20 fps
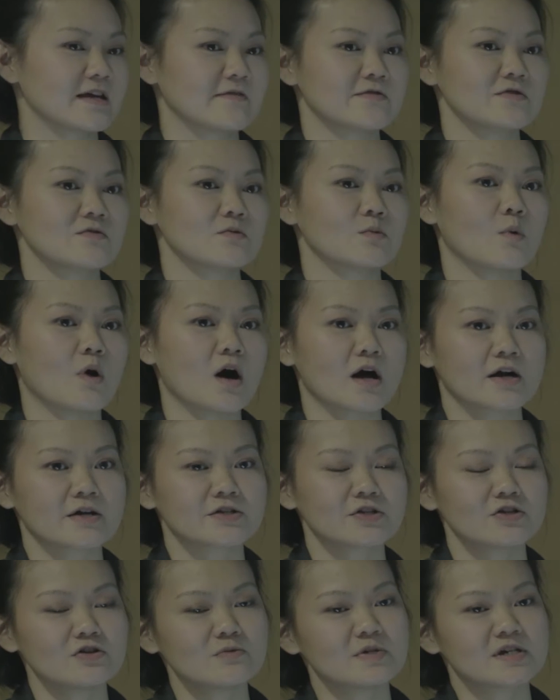if you
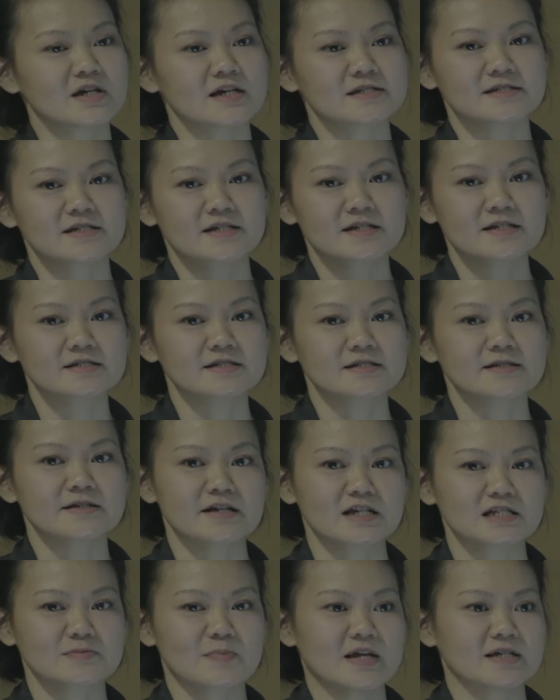wanted to, because it is a
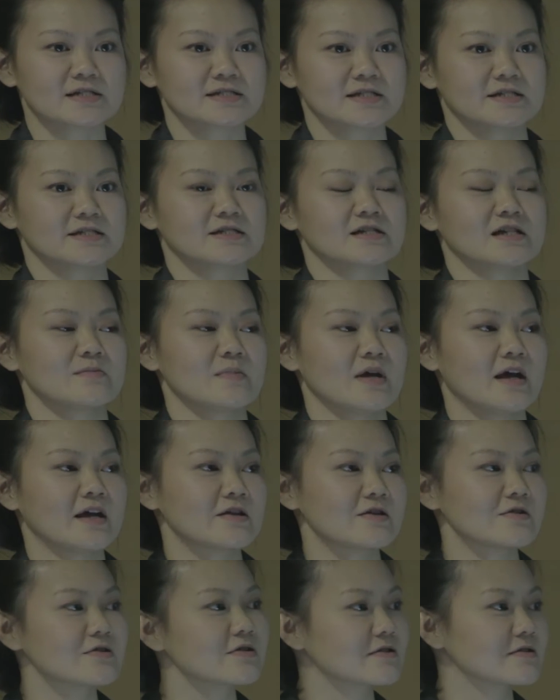Linux-based system
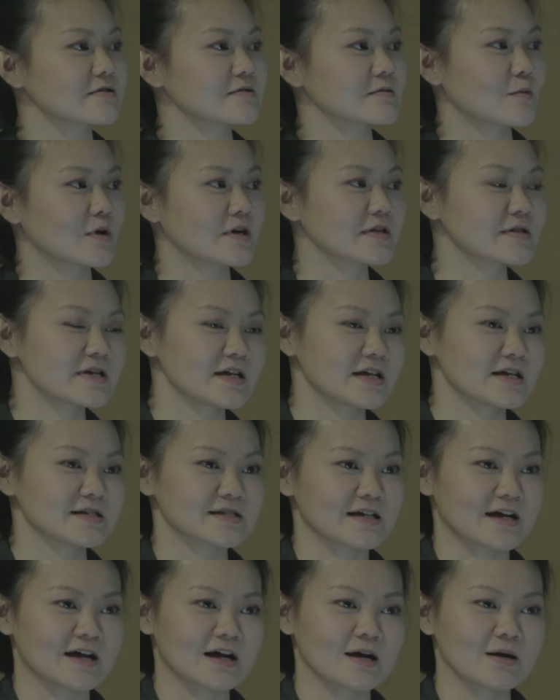and you're one of these,